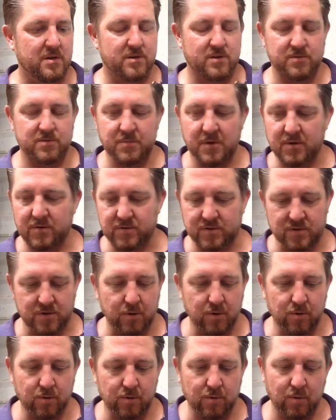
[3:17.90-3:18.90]
Smokes
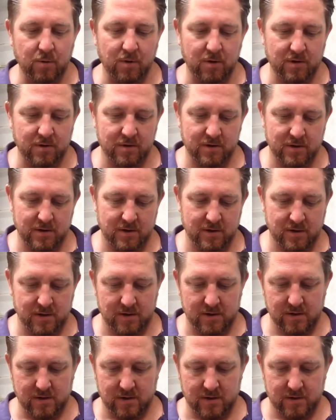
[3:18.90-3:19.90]
cool,
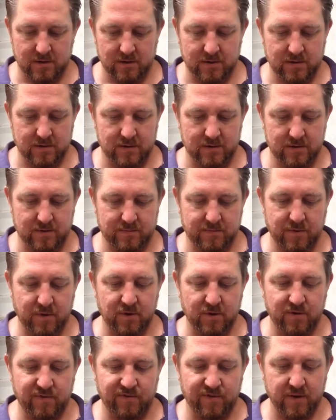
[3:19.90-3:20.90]
just
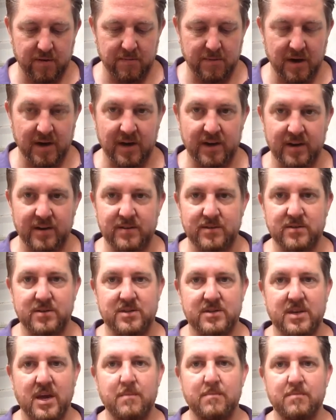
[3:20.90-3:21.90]
beautifully made.
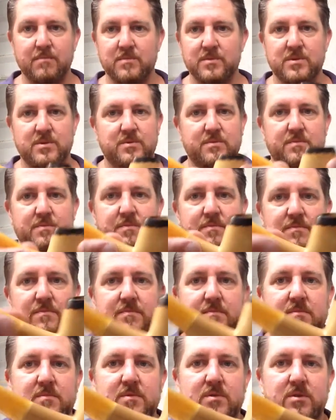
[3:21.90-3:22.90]
Stems
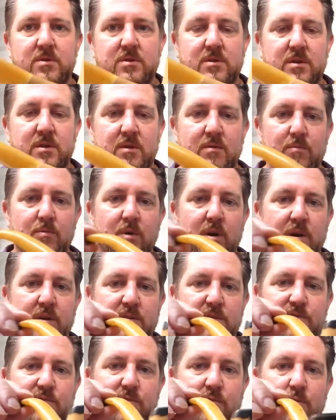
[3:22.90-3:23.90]
just in
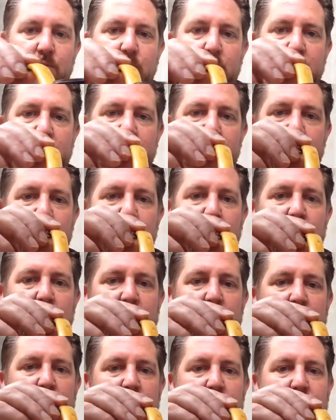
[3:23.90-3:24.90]
wonderful, wonderful
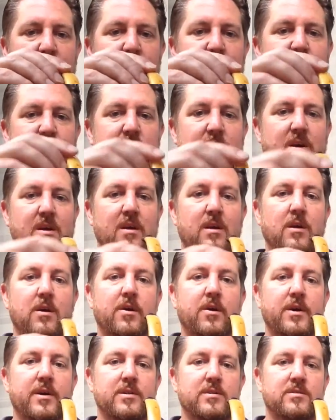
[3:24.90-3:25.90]
condition. Everything
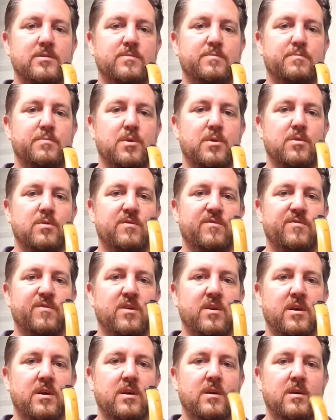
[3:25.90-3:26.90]
aligns
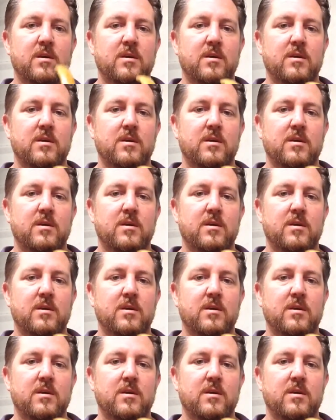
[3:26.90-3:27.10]
beautifully.